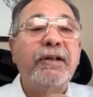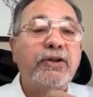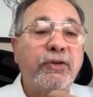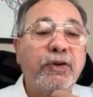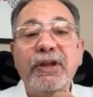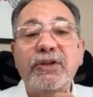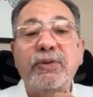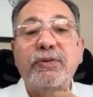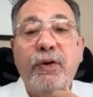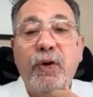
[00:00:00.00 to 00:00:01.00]
So if this
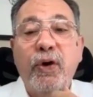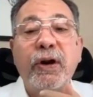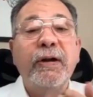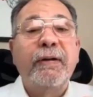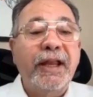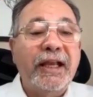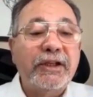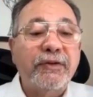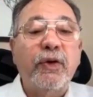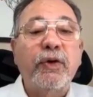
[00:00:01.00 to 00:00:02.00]
was 4, then
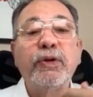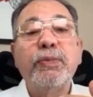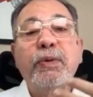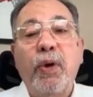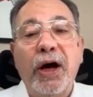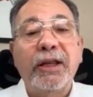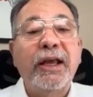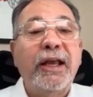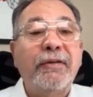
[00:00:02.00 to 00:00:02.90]
x4 would be 1.